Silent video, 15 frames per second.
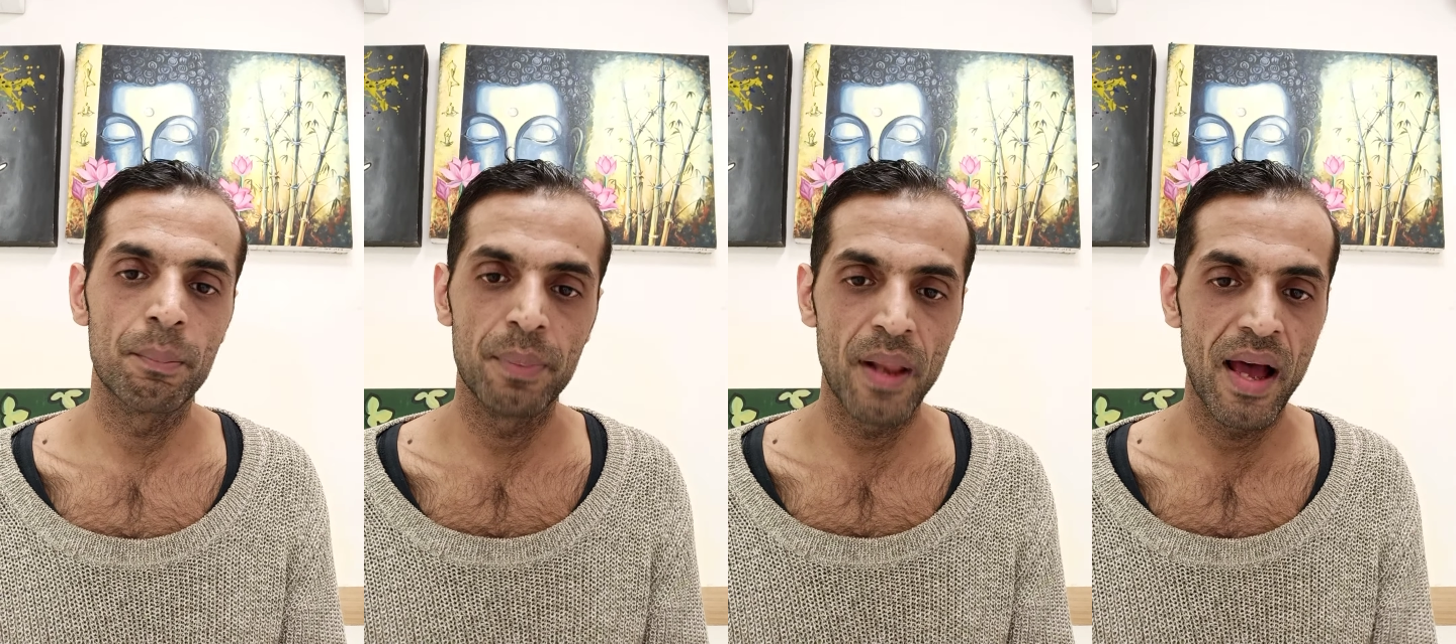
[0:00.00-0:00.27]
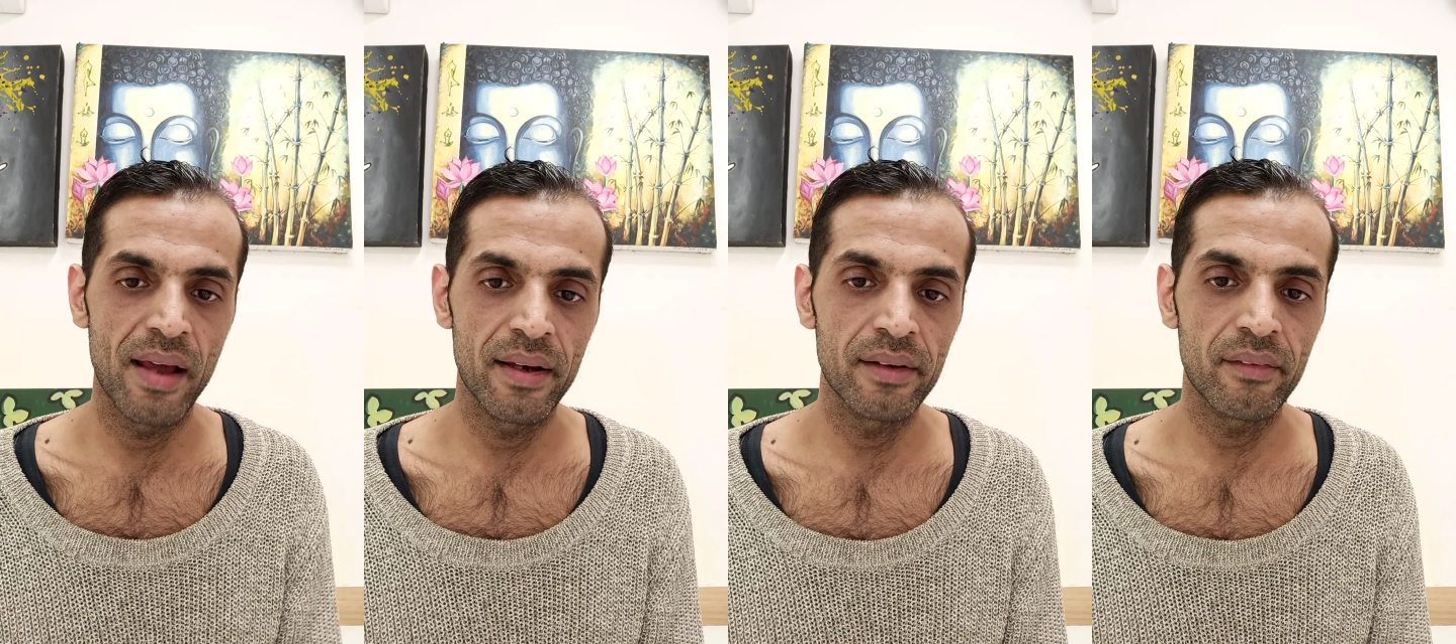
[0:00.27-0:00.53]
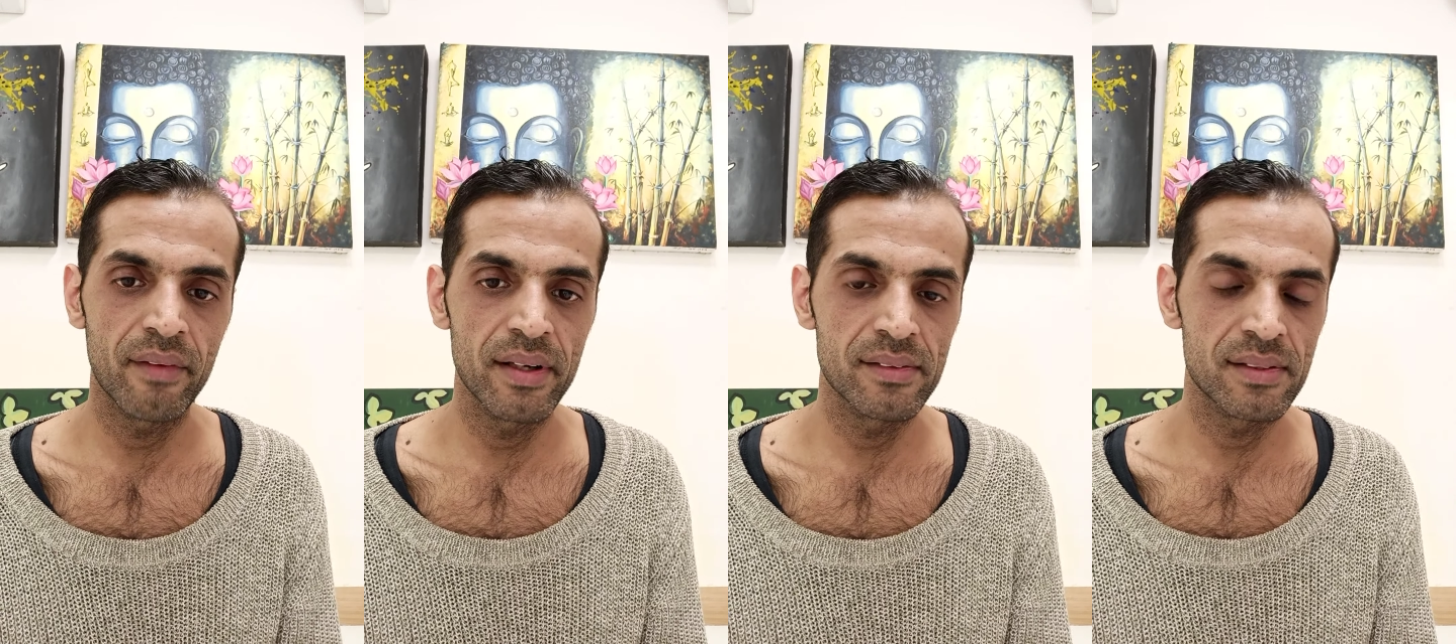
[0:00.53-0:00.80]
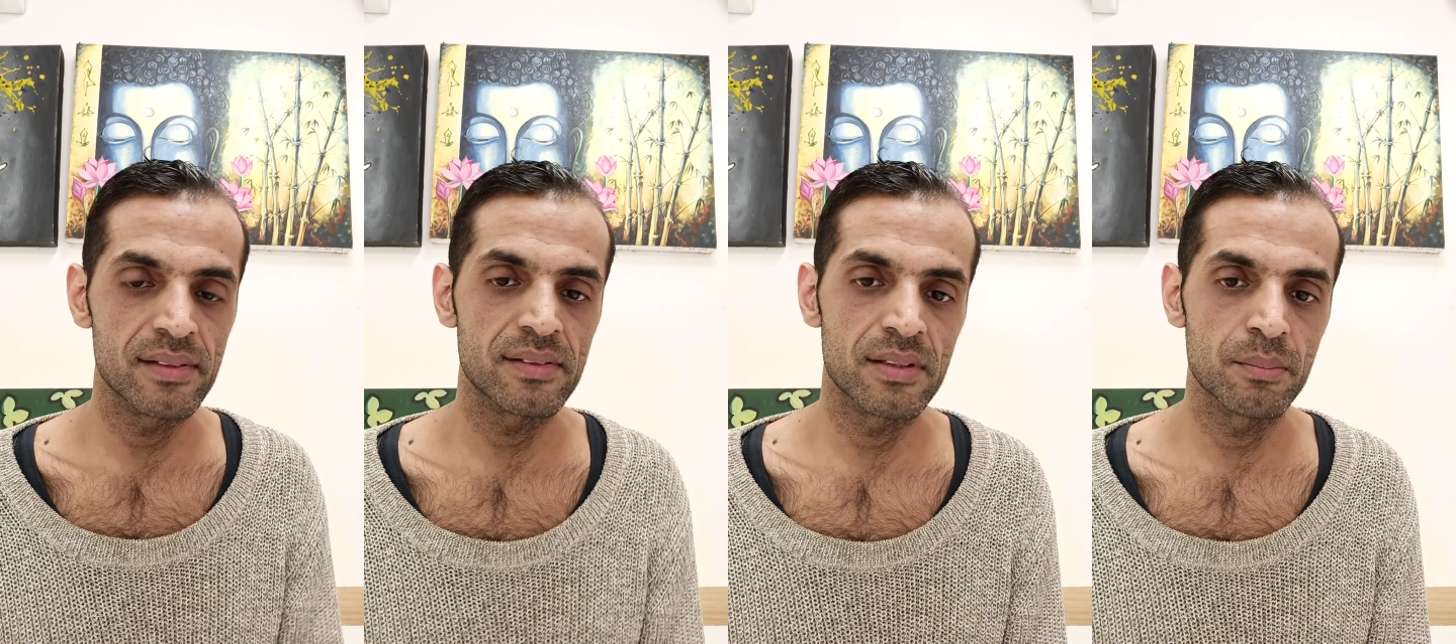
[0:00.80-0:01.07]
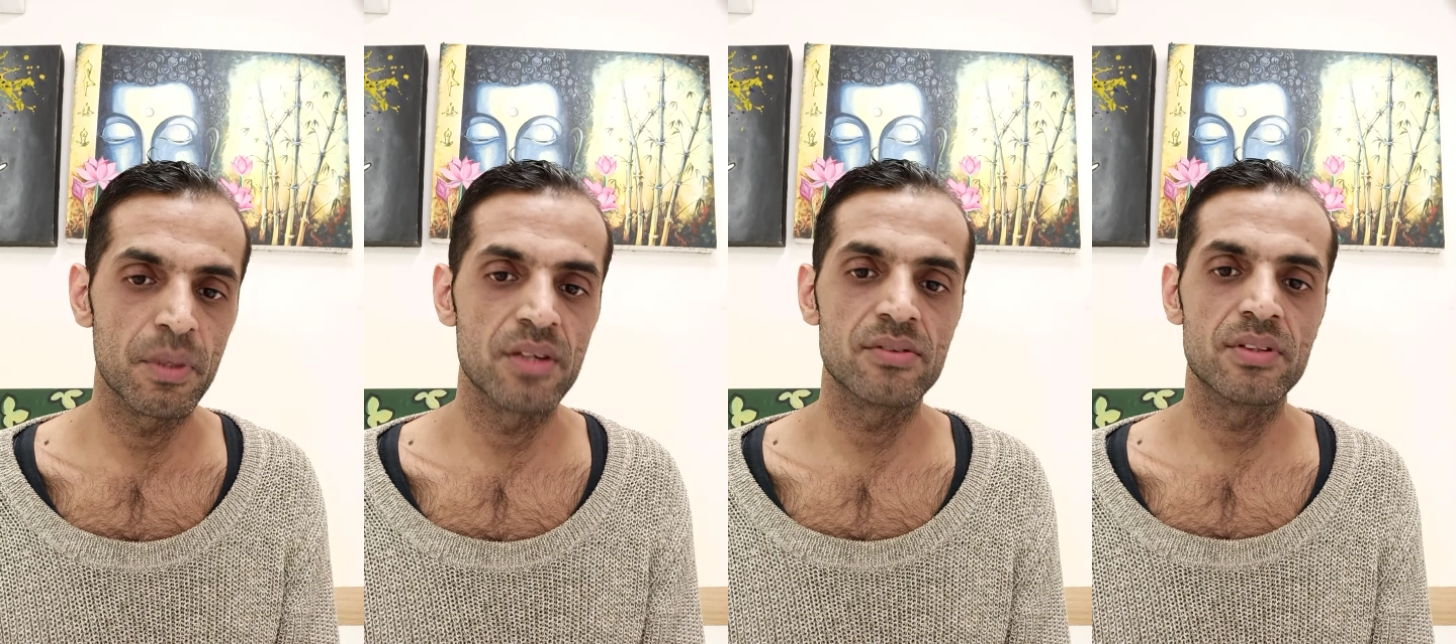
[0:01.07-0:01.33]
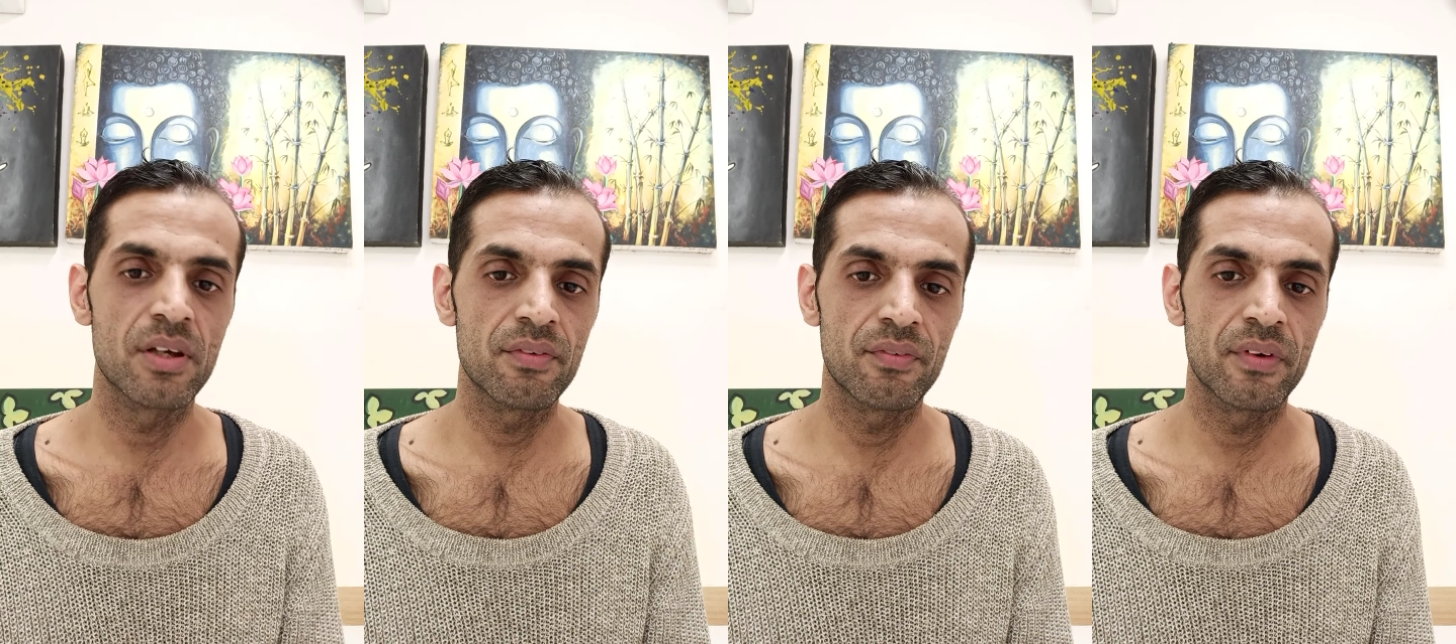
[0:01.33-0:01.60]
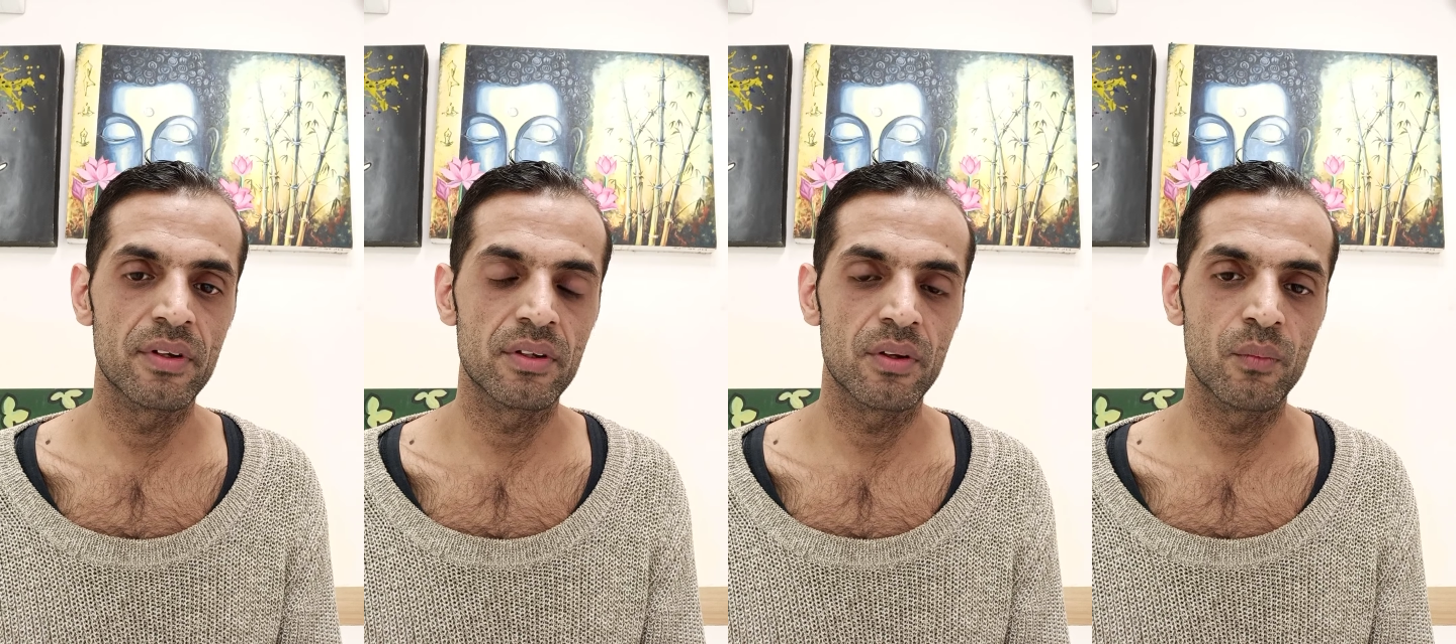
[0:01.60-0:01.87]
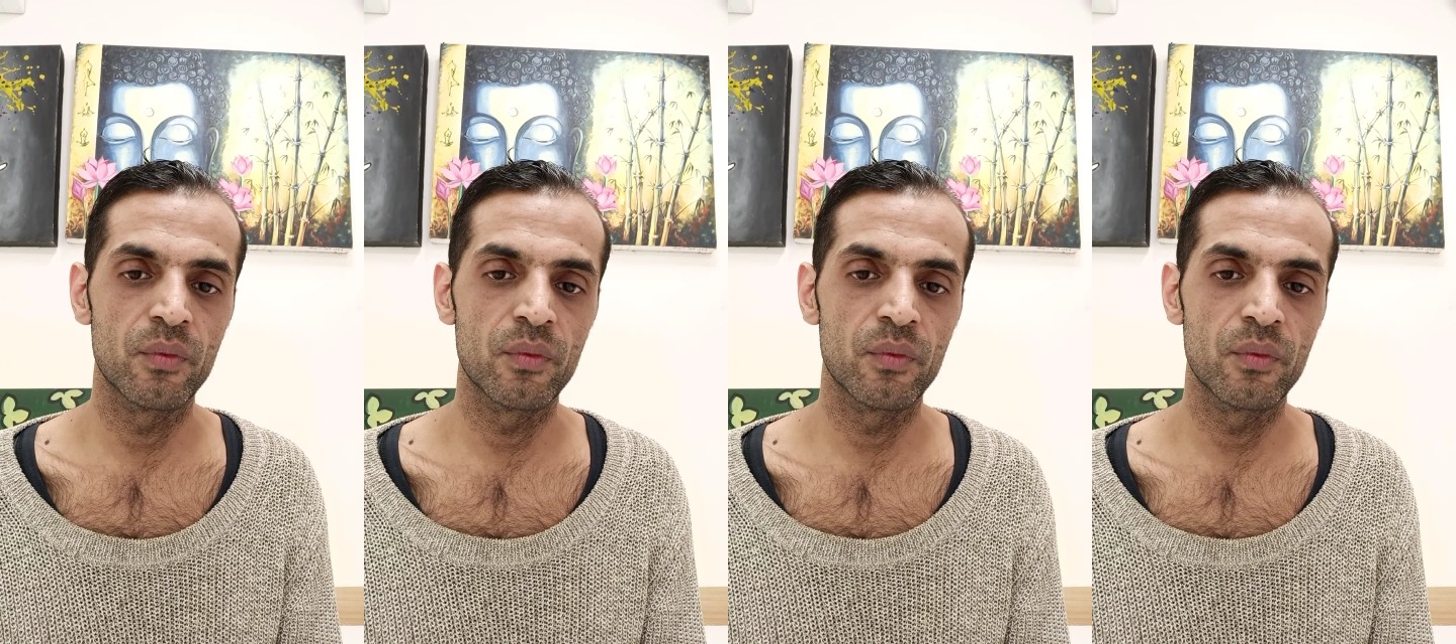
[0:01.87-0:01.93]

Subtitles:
planetary system is different,